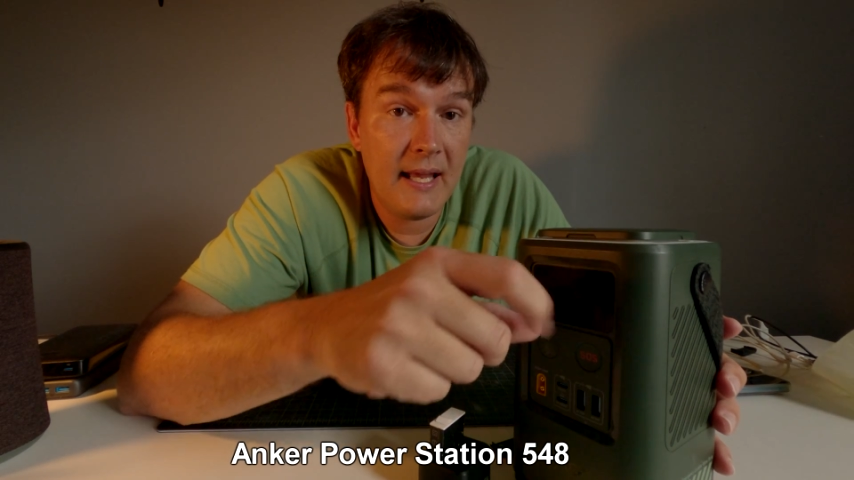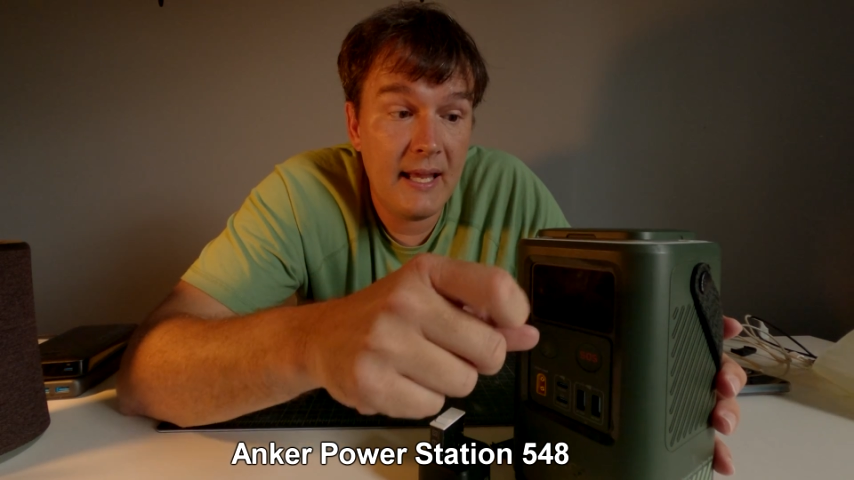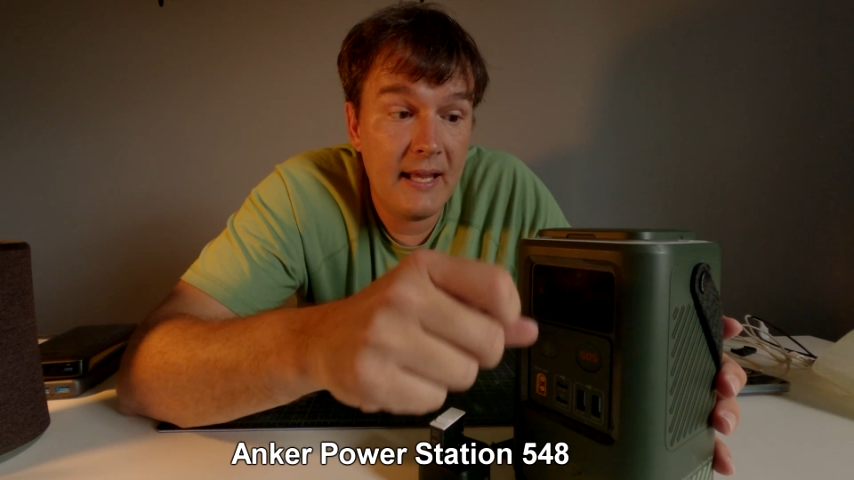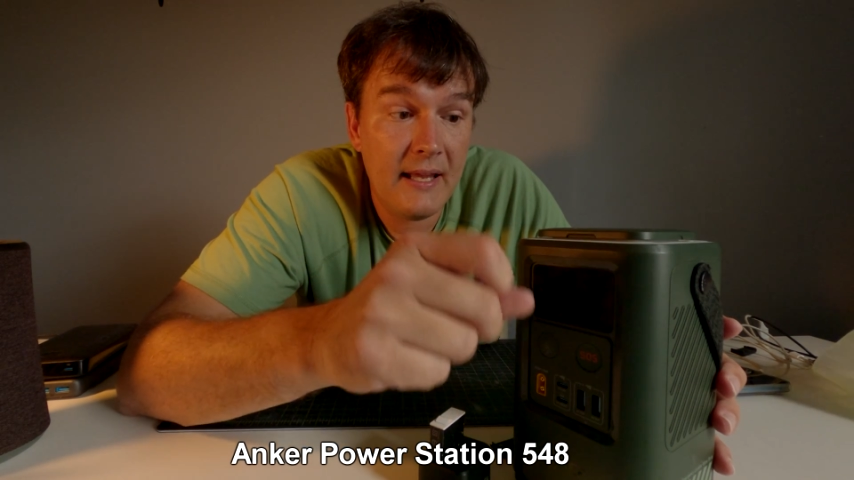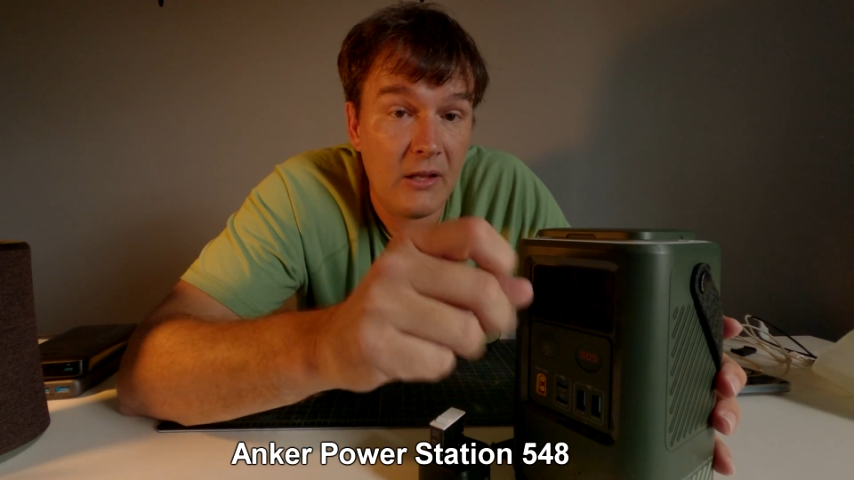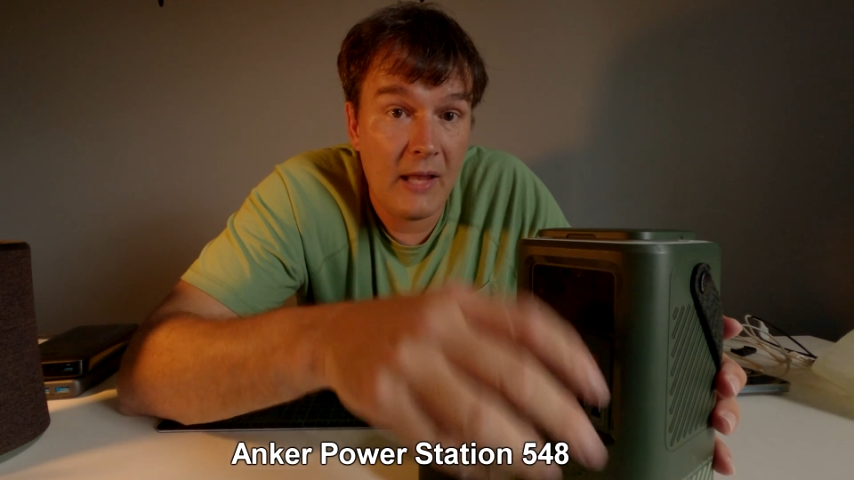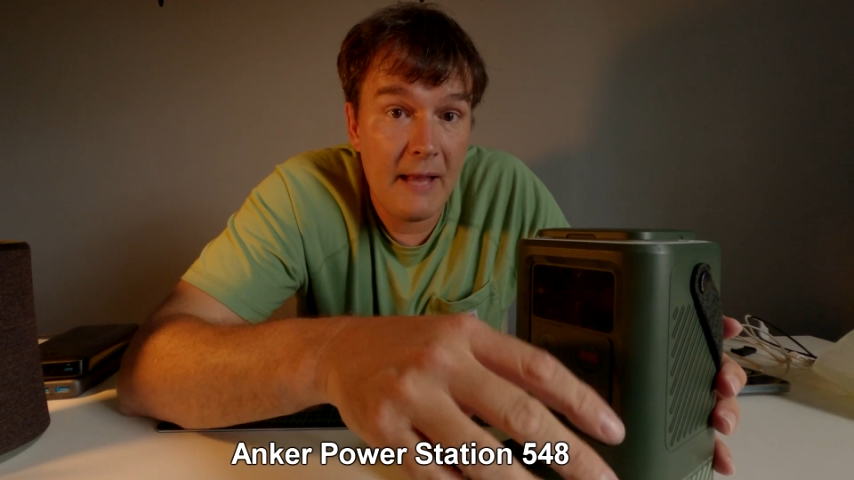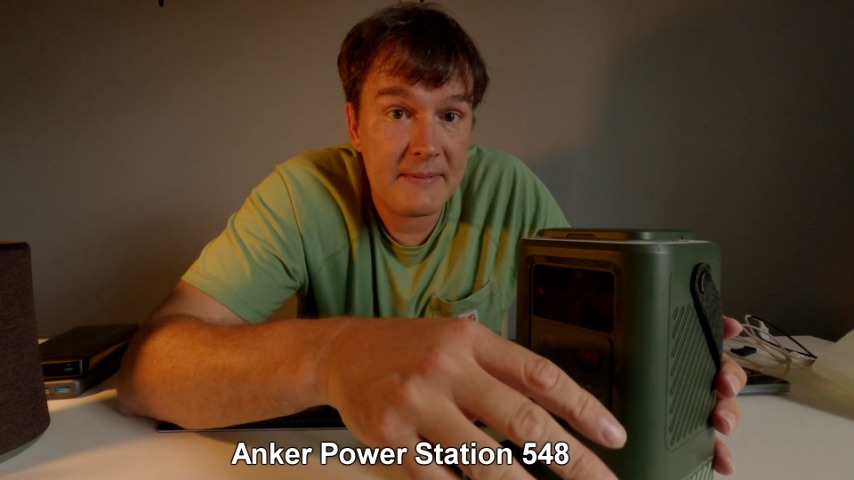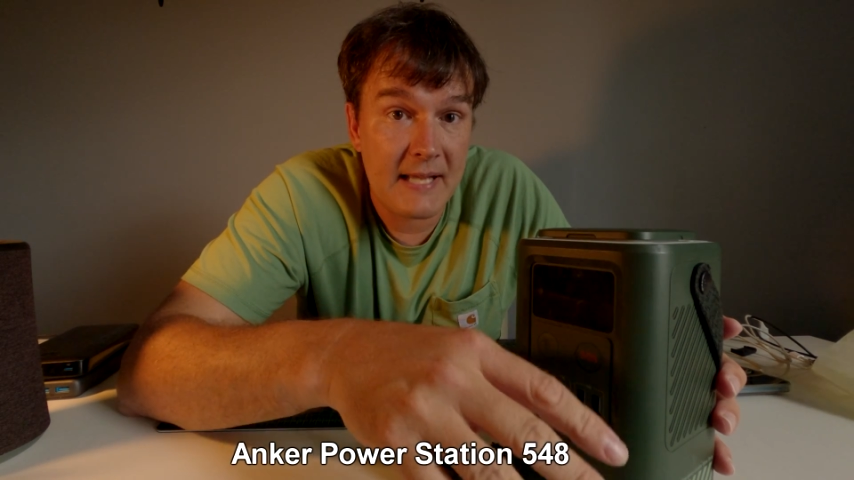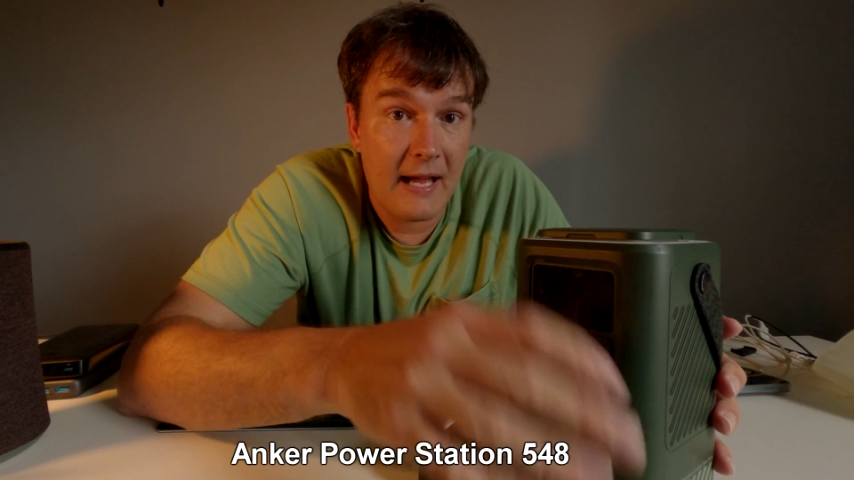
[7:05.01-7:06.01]
a
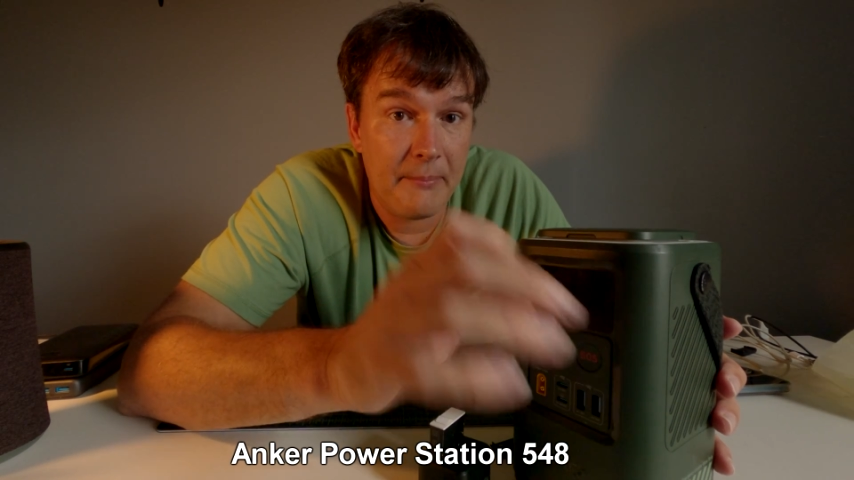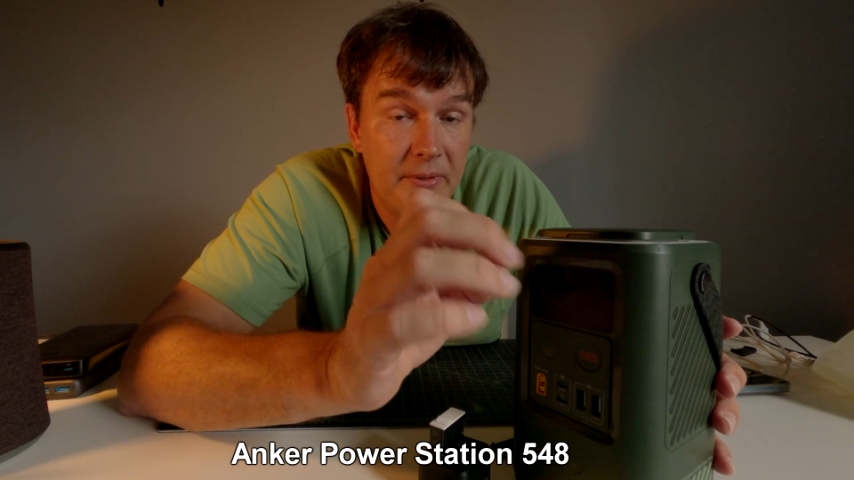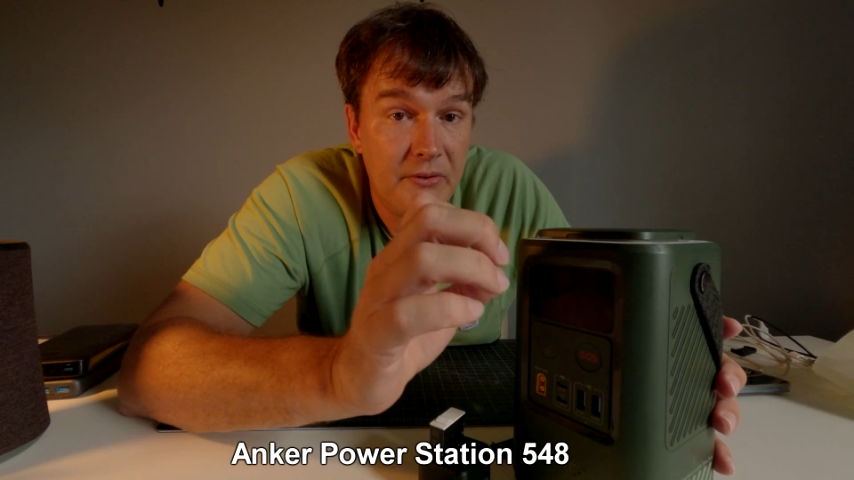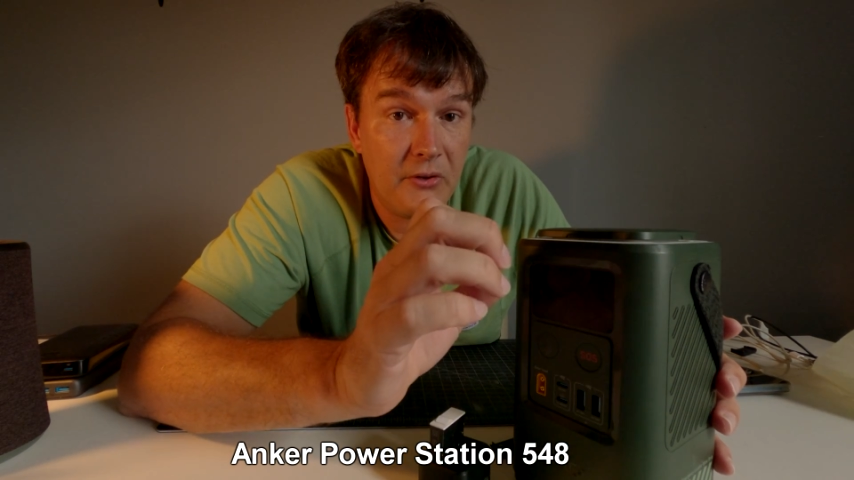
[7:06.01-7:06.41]
laptop.